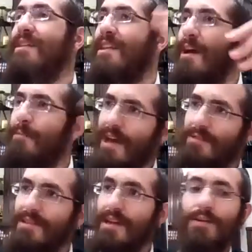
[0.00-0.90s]
counting now. I'm
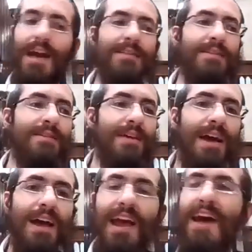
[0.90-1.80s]
counting. I'll count
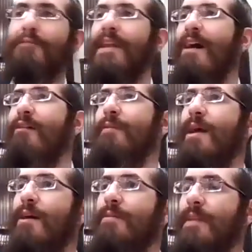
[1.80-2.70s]
in half an hour
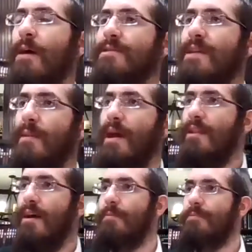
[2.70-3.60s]
from now. I'll set
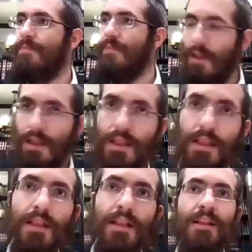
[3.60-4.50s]
my alarm.
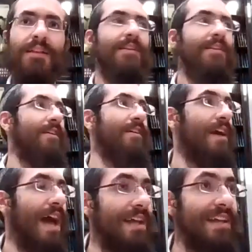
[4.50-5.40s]

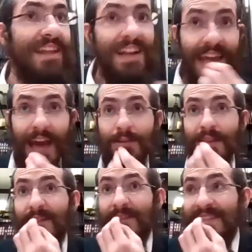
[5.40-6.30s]
And he didn't
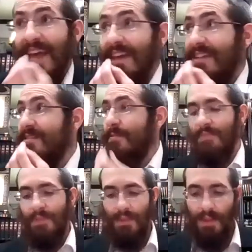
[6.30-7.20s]
count. He didn't even say
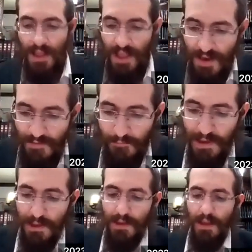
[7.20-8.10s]
it.
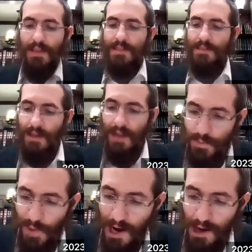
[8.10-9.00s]
This is the
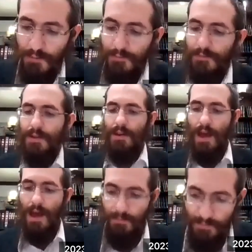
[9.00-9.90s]
next paragraph.
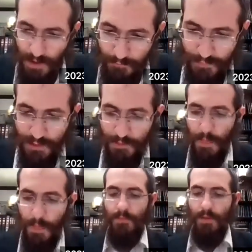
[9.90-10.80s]
The
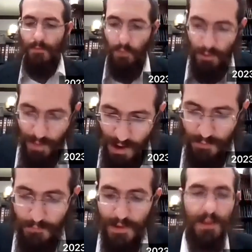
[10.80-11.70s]
fourth
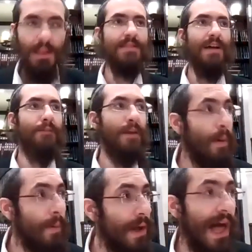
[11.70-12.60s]
paragraph.
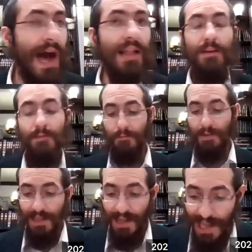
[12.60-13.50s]
Even
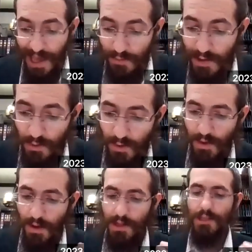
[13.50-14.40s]
if he didn't count at
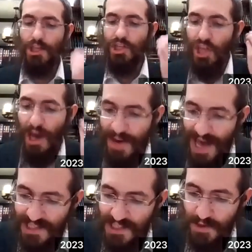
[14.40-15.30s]
all, he
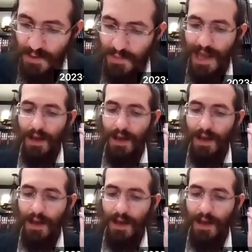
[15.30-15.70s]
heard